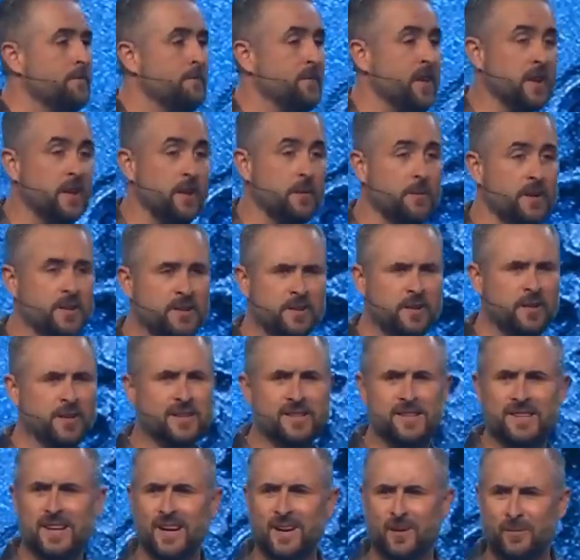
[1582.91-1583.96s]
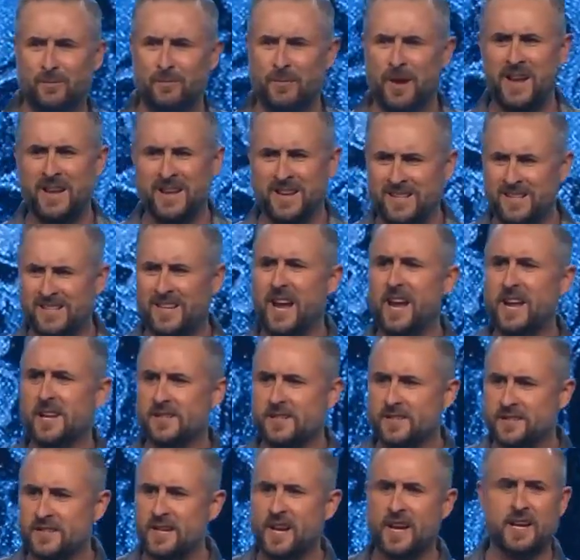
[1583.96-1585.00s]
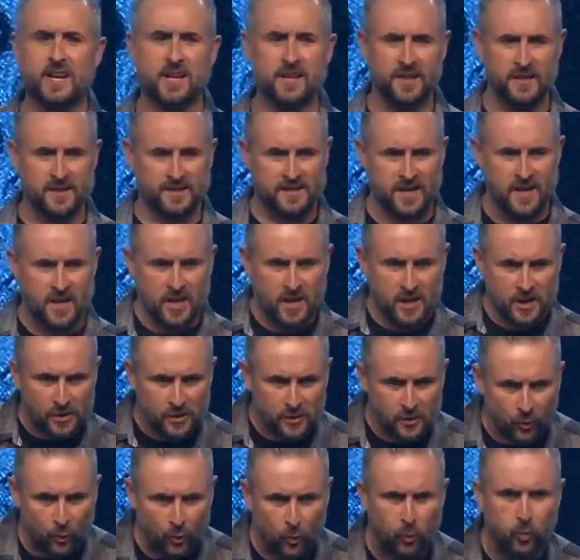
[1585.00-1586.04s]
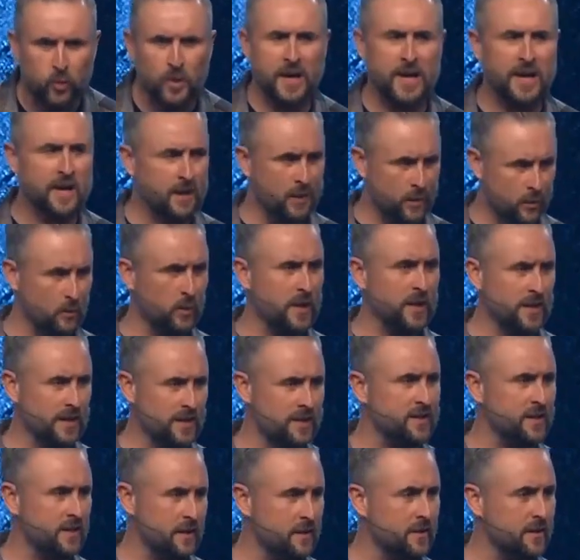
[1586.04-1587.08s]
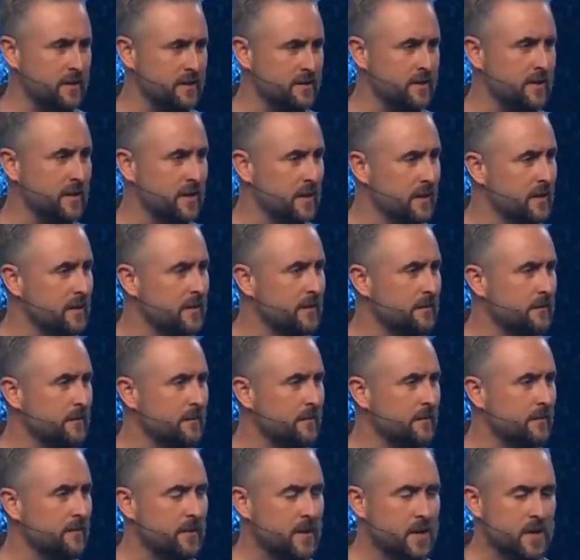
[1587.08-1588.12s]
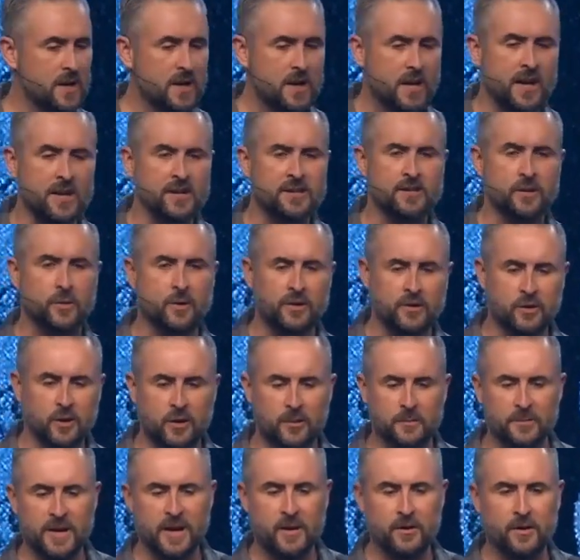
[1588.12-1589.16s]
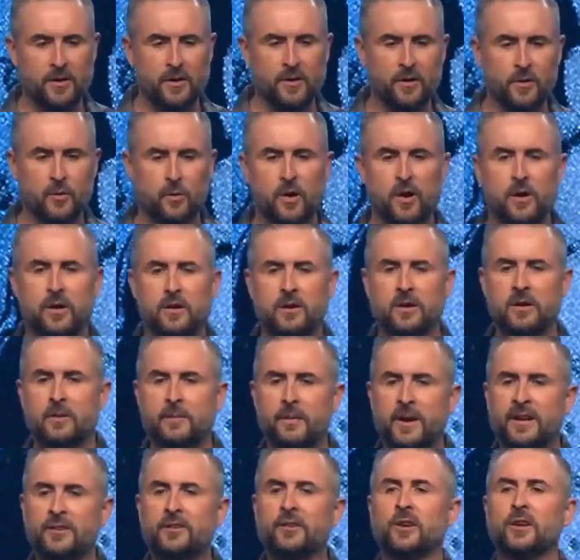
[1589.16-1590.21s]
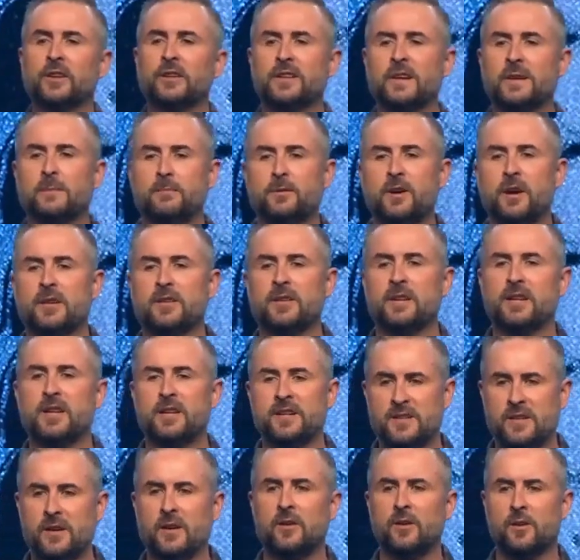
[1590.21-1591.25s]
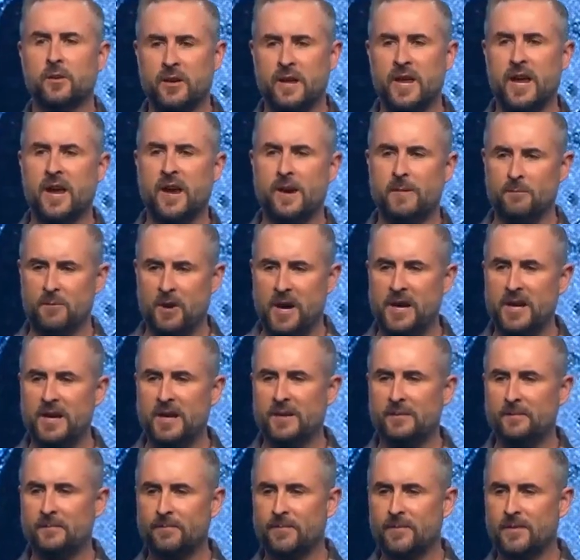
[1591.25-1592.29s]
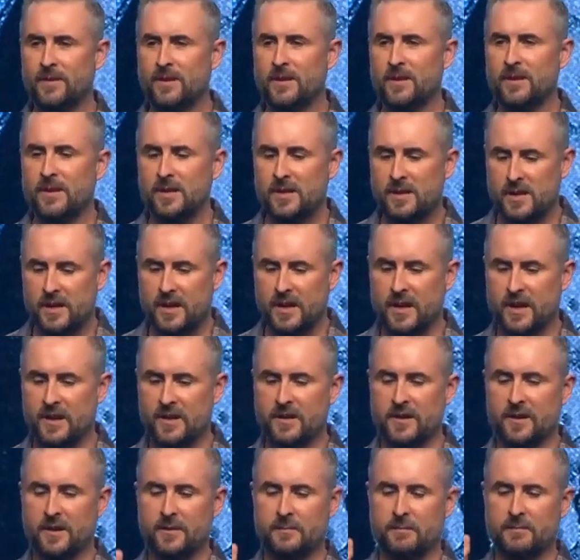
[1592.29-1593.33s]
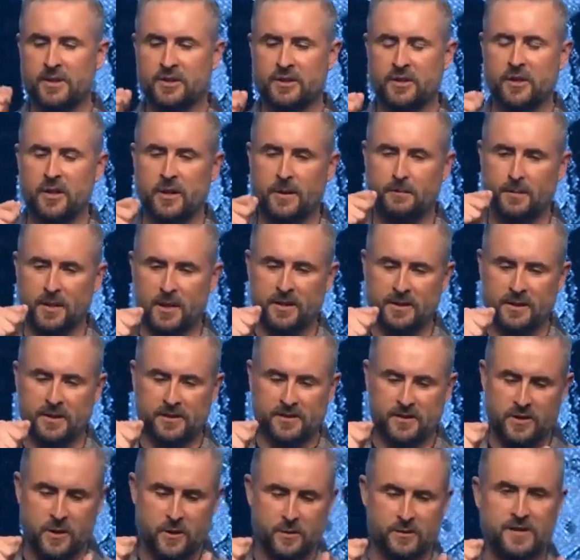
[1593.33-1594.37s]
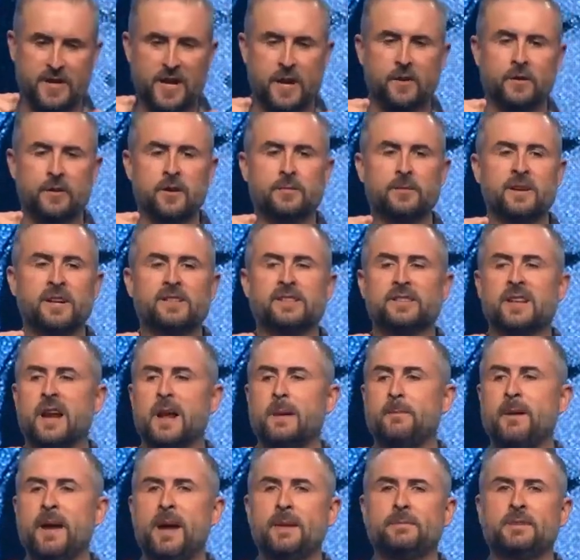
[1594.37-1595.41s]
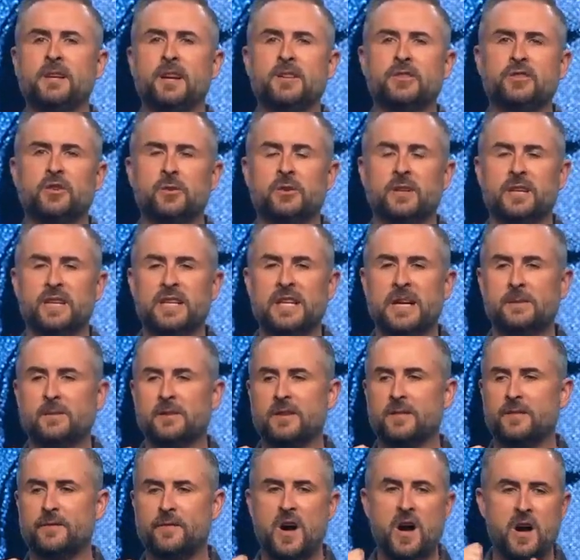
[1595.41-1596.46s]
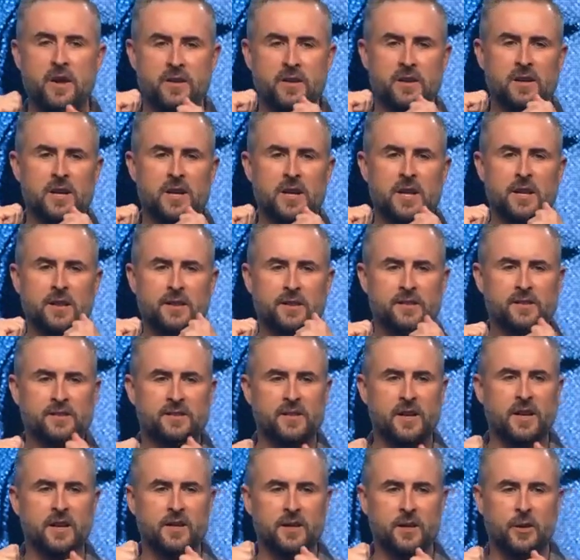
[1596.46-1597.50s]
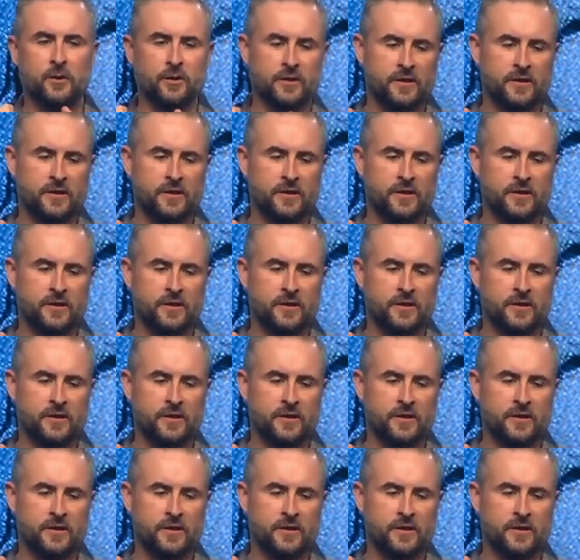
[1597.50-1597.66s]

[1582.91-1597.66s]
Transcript: And the missionary is like, man, this guy is taking this really, really seriously. And so he took him down into the water, and the man took a deep breath, and he said, okay, I'm ready. And the missionary plugged his nose, held him, and he said, I baptize you in the name of the Father, the Son, the Holy